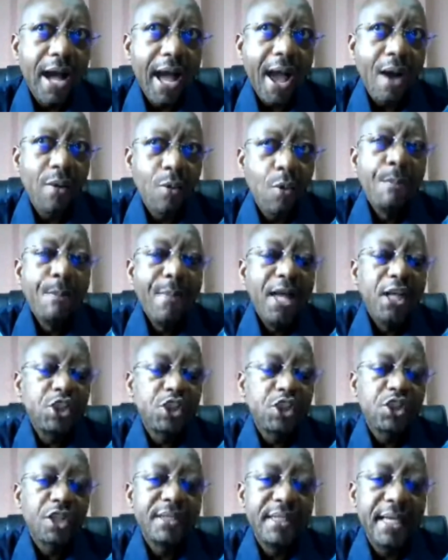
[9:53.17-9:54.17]
I will
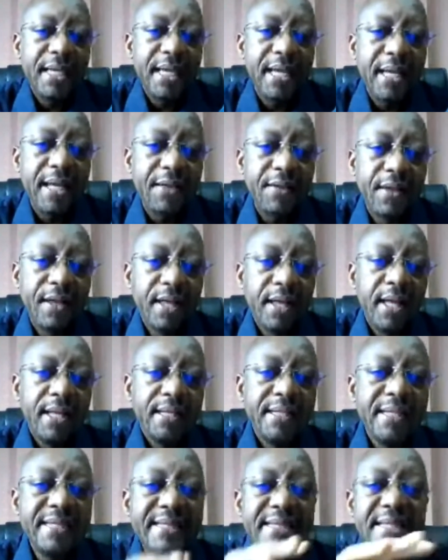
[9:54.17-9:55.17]
mention here
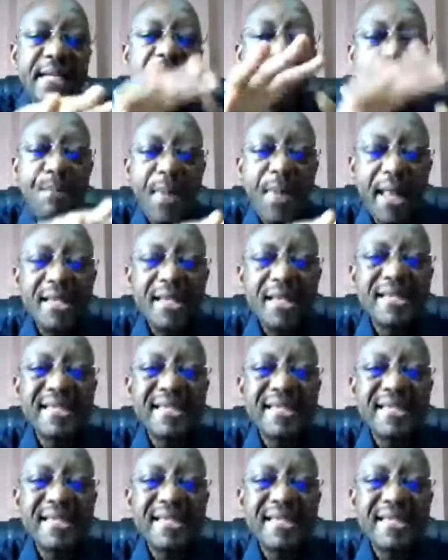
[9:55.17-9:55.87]
the 3 main